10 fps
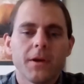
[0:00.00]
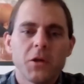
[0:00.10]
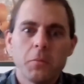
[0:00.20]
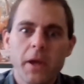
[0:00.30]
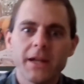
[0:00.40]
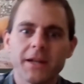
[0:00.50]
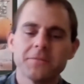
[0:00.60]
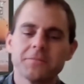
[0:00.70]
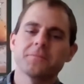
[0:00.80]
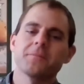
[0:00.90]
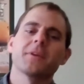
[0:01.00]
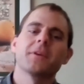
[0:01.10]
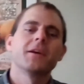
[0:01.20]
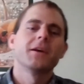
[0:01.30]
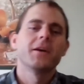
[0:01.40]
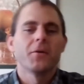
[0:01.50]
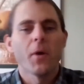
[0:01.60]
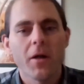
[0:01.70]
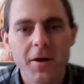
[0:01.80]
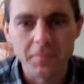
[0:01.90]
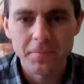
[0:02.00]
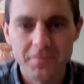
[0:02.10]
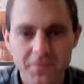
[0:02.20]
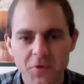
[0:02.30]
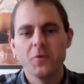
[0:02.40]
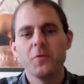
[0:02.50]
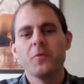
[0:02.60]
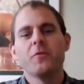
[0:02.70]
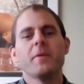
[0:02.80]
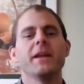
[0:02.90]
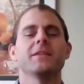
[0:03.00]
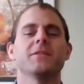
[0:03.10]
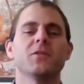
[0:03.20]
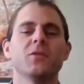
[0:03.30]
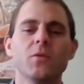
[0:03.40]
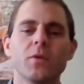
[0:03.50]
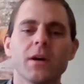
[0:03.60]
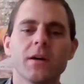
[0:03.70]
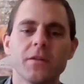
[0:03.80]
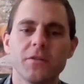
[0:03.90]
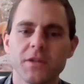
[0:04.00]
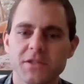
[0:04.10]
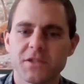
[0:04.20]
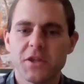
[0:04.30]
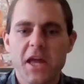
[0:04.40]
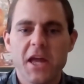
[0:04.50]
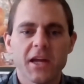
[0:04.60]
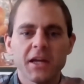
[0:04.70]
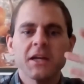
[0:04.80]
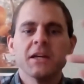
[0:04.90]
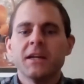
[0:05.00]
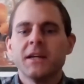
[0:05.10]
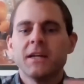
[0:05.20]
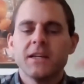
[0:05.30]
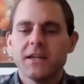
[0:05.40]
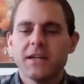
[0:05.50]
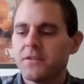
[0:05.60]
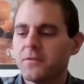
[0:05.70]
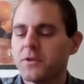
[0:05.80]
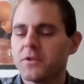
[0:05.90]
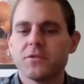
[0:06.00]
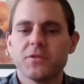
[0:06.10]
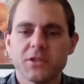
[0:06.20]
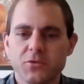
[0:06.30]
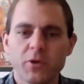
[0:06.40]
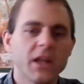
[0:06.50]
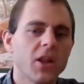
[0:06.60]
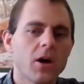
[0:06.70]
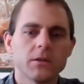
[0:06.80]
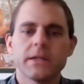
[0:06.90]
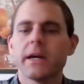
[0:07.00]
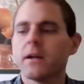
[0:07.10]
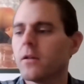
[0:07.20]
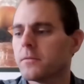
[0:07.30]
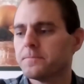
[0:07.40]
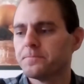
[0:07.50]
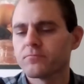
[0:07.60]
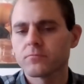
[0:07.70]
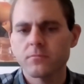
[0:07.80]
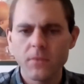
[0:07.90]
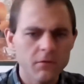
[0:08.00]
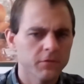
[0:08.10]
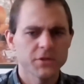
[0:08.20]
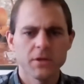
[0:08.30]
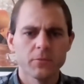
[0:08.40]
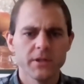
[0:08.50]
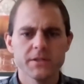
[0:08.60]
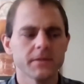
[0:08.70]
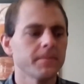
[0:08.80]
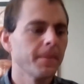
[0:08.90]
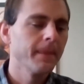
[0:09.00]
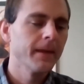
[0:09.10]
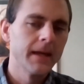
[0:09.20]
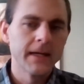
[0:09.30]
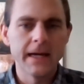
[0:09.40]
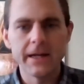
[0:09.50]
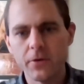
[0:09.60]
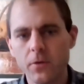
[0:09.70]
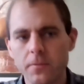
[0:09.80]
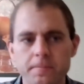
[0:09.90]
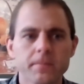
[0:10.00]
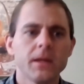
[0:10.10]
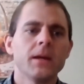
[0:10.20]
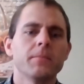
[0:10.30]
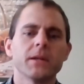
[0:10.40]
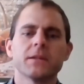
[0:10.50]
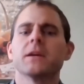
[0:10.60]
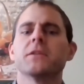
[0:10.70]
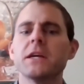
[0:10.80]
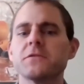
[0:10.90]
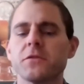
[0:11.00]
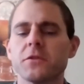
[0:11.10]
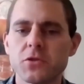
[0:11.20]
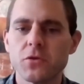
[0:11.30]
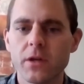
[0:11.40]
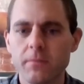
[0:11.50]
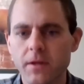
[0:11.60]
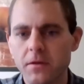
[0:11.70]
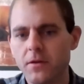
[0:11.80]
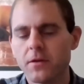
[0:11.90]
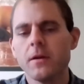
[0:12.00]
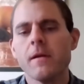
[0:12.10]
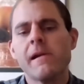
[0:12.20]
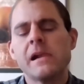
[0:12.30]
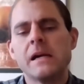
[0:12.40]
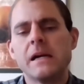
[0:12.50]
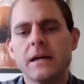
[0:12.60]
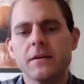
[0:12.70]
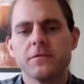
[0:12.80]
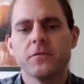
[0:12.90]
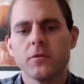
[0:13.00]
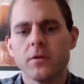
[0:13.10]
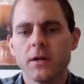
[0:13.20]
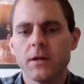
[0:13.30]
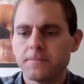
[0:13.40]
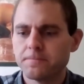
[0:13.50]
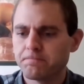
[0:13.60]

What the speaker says: You made it. Welcome. You've made it to this thing there's a really long title for some reason. I don't know. But thanks for joining me here for a